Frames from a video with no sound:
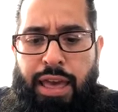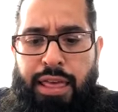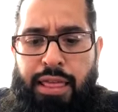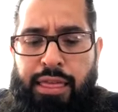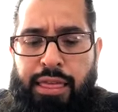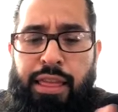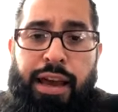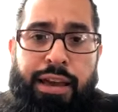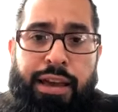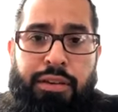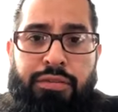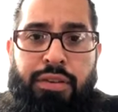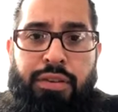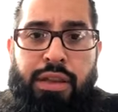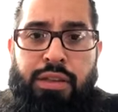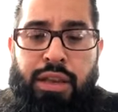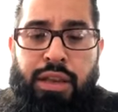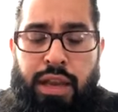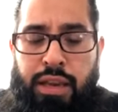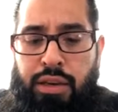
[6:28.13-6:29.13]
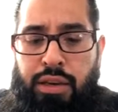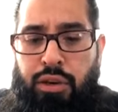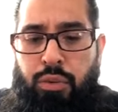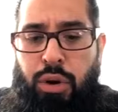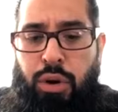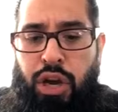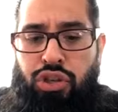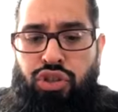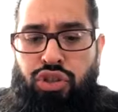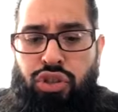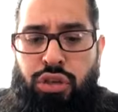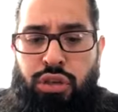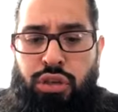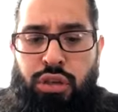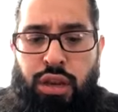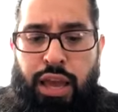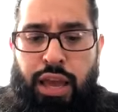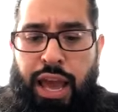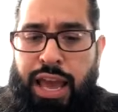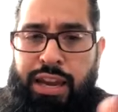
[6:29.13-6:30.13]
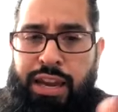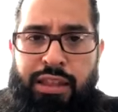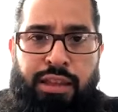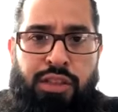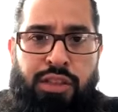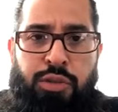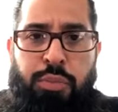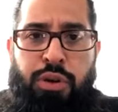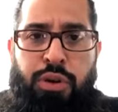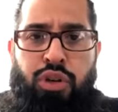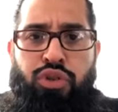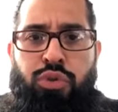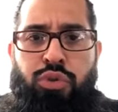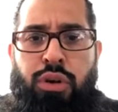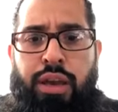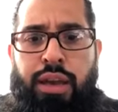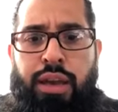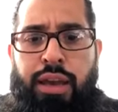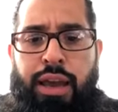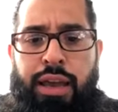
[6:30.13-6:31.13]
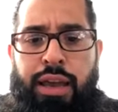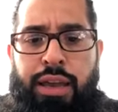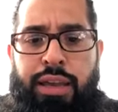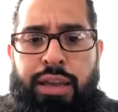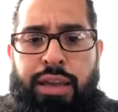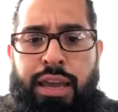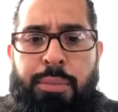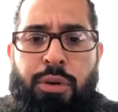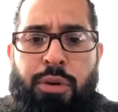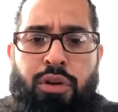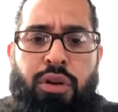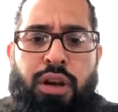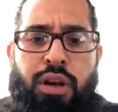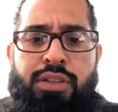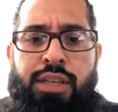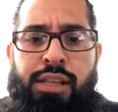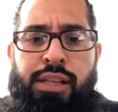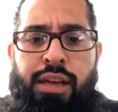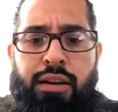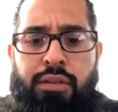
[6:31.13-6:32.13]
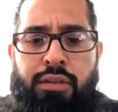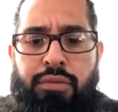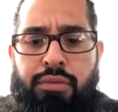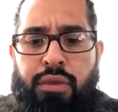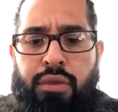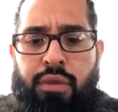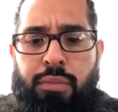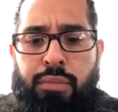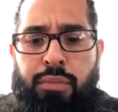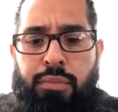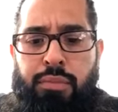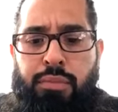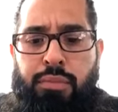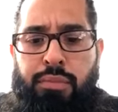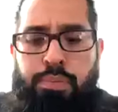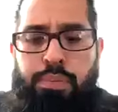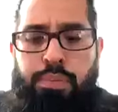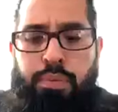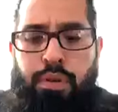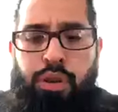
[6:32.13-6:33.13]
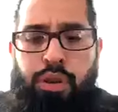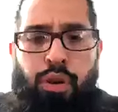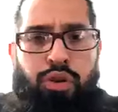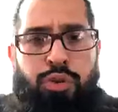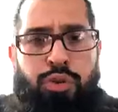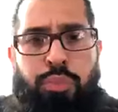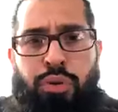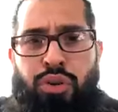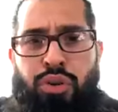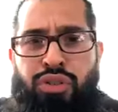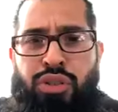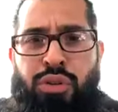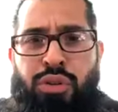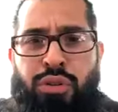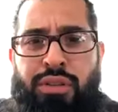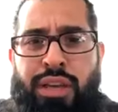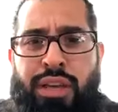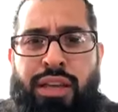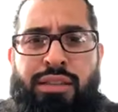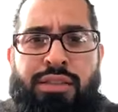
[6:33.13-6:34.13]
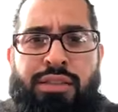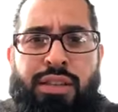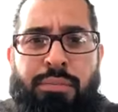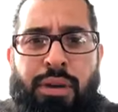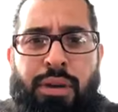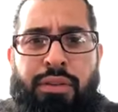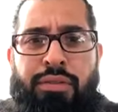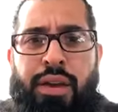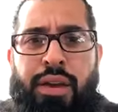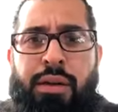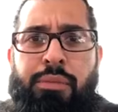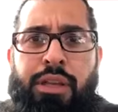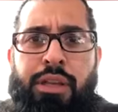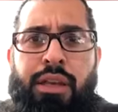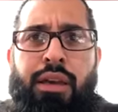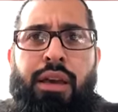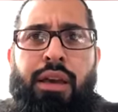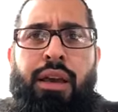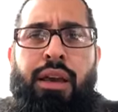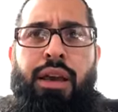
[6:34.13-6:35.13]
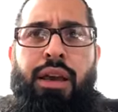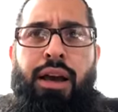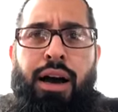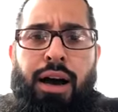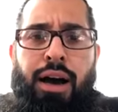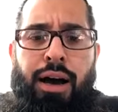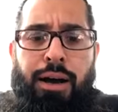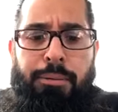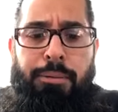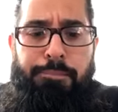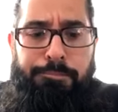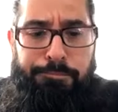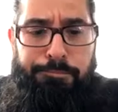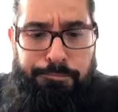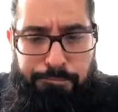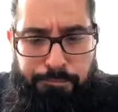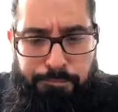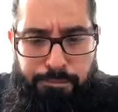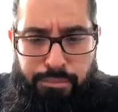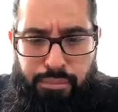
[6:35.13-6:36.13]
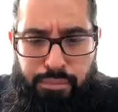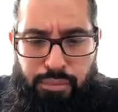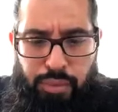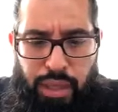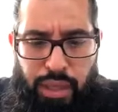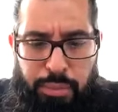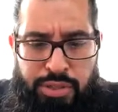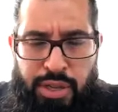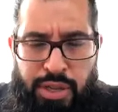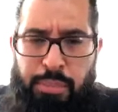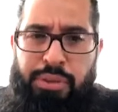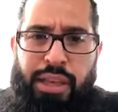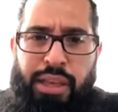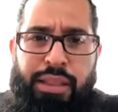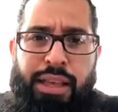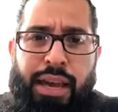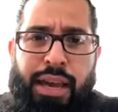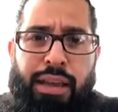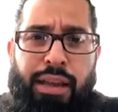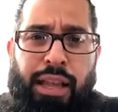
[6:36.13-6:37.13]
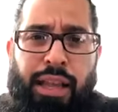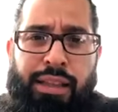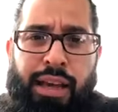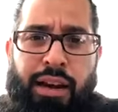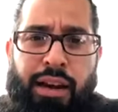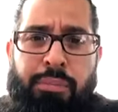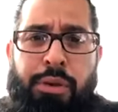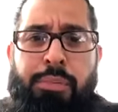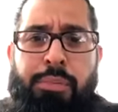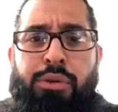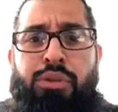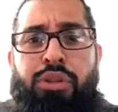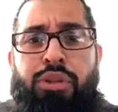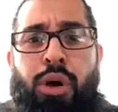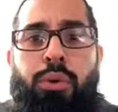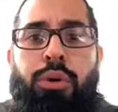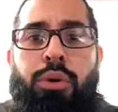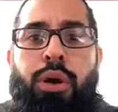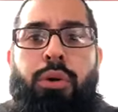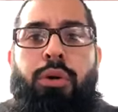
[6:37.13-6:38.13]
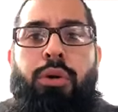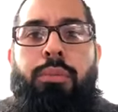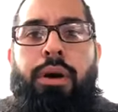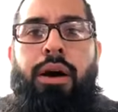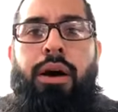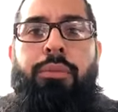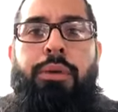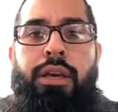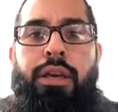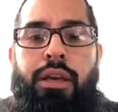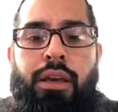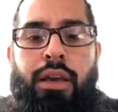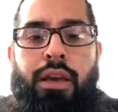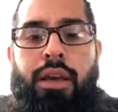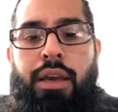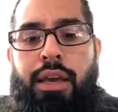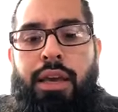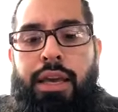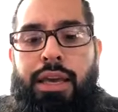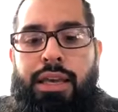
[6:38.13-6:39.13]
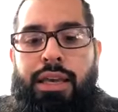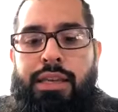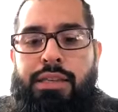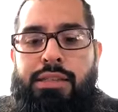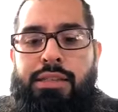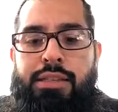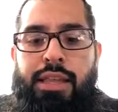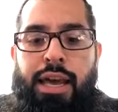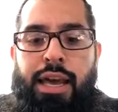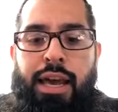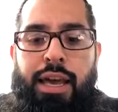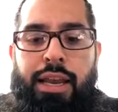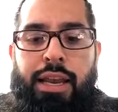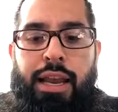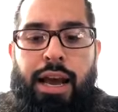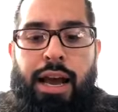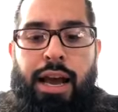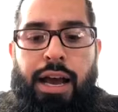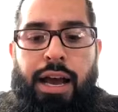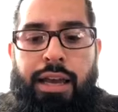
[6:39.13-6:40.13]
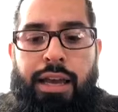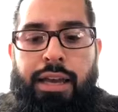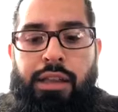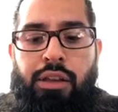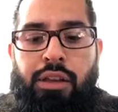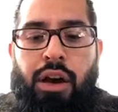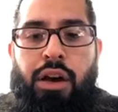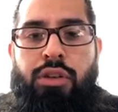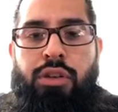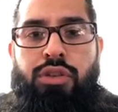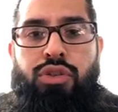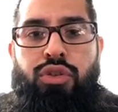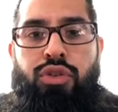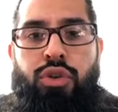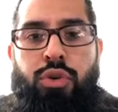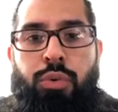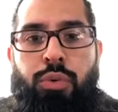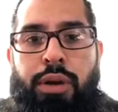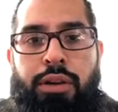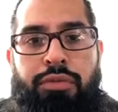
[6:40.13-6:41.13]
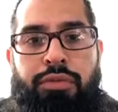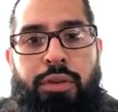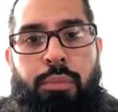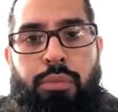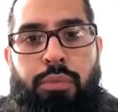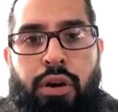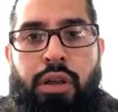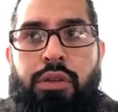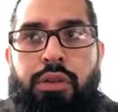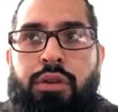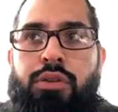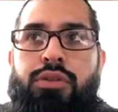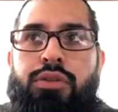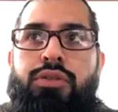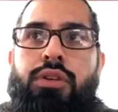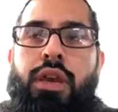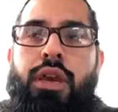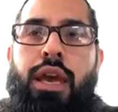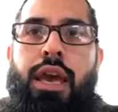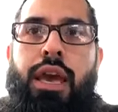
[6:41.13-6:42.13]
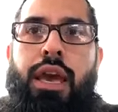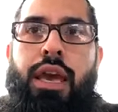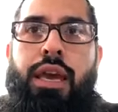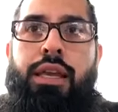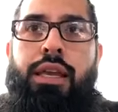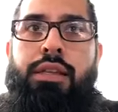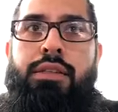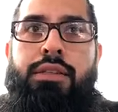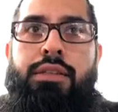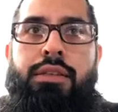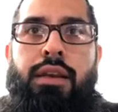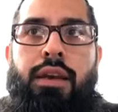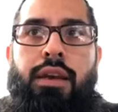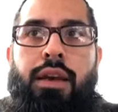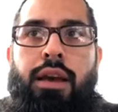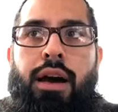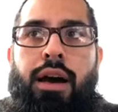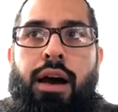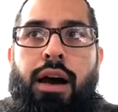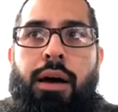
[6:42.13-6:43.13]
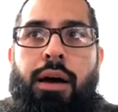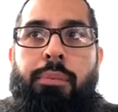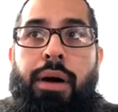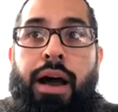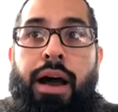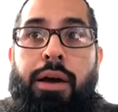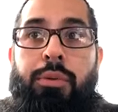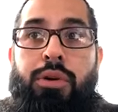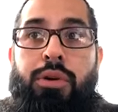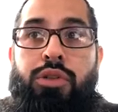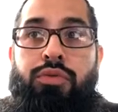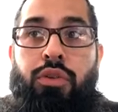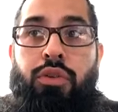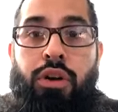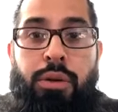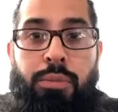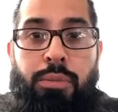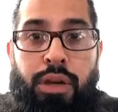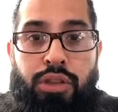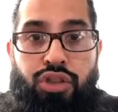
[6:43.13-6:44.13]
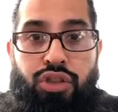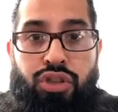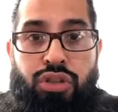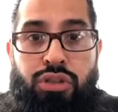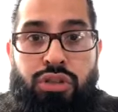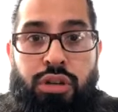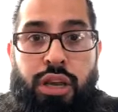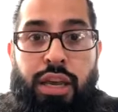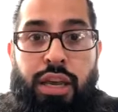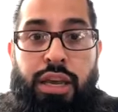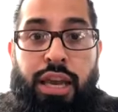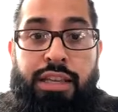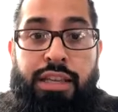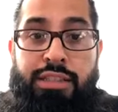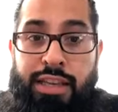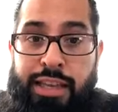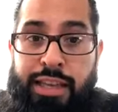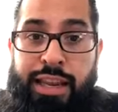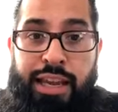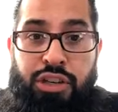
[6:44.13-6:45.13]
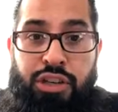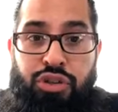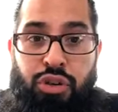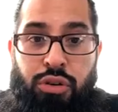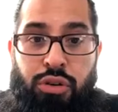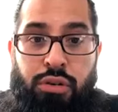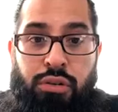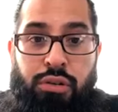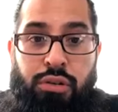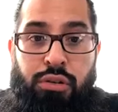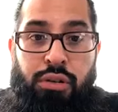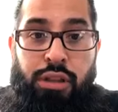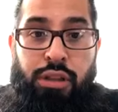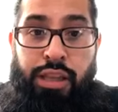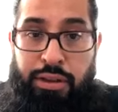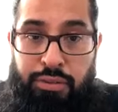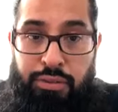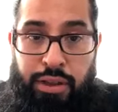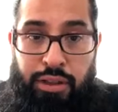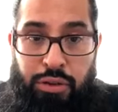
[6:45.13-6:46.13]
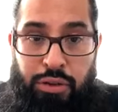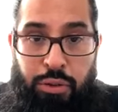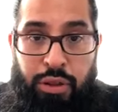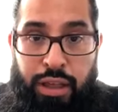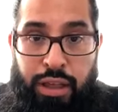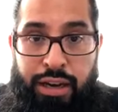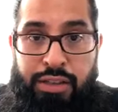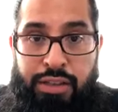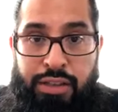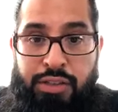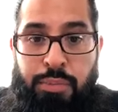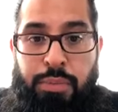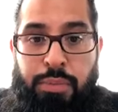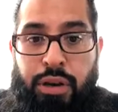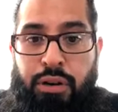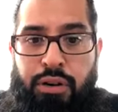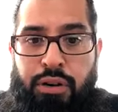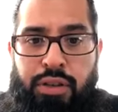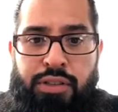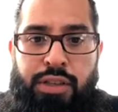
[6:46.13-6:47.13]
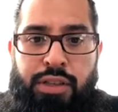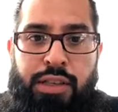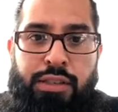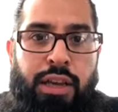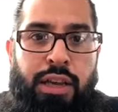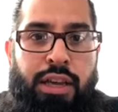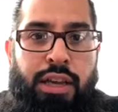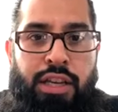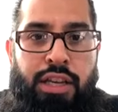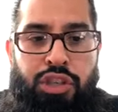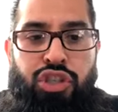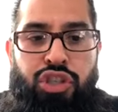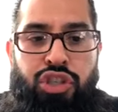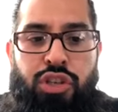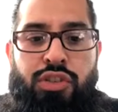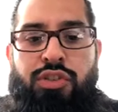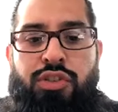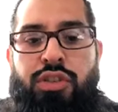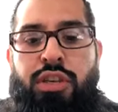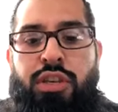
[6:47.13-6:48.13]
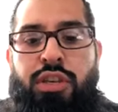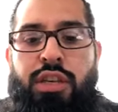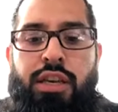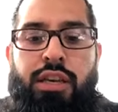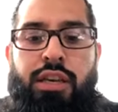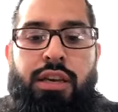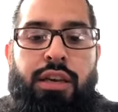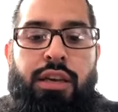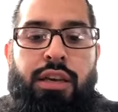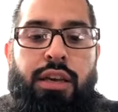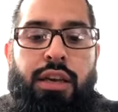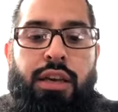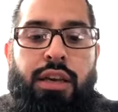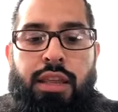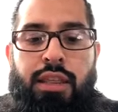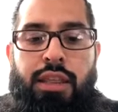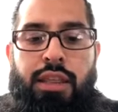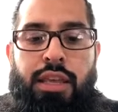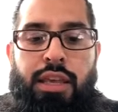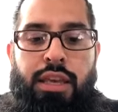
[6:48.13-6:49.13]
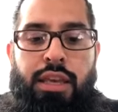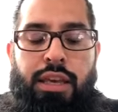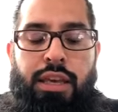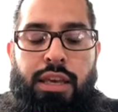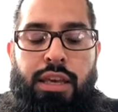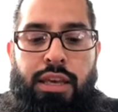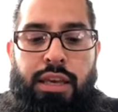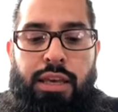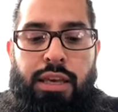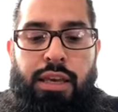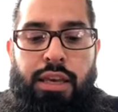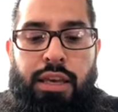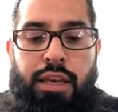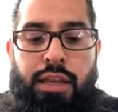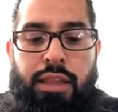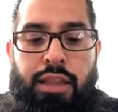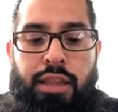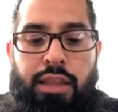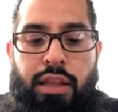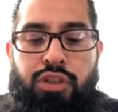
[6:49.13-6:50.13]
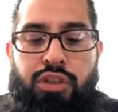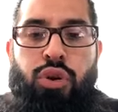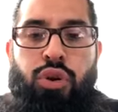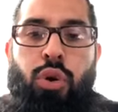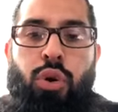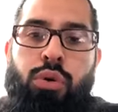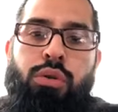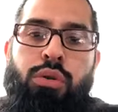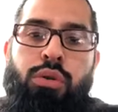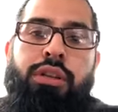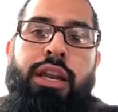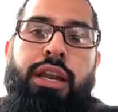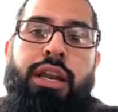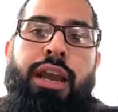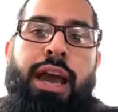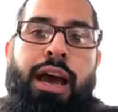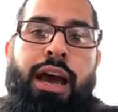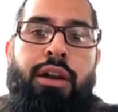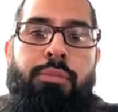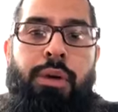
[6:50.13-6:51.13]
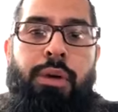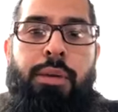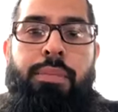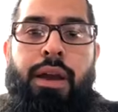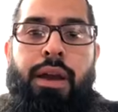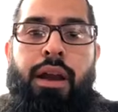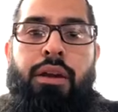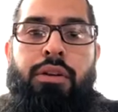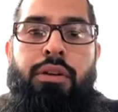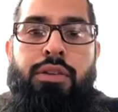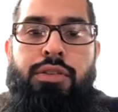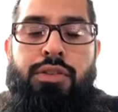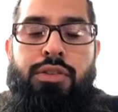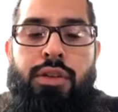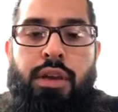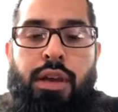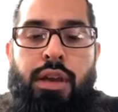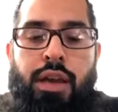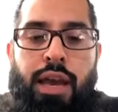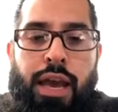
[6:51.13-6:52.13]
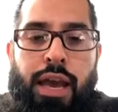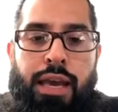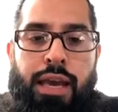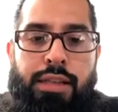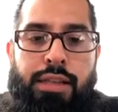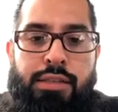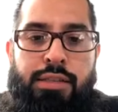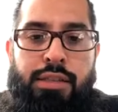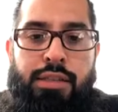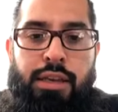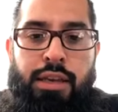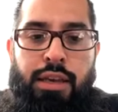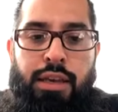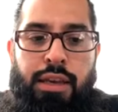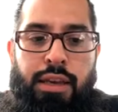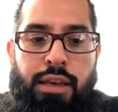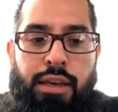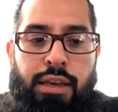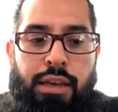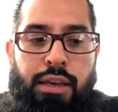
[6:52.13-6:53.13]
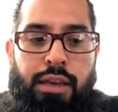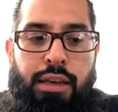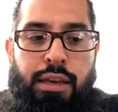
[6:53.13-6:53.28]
life and, and question anything spiritual. I, I came across a lot of close personal deaths in my family. Um, something that a lot of people don't know about me is that I lost two infant brothers, and um, I was very oh, much oh, wow. a, a, teenager living through that experience and just seeing the the toll that it had on my parents and seeing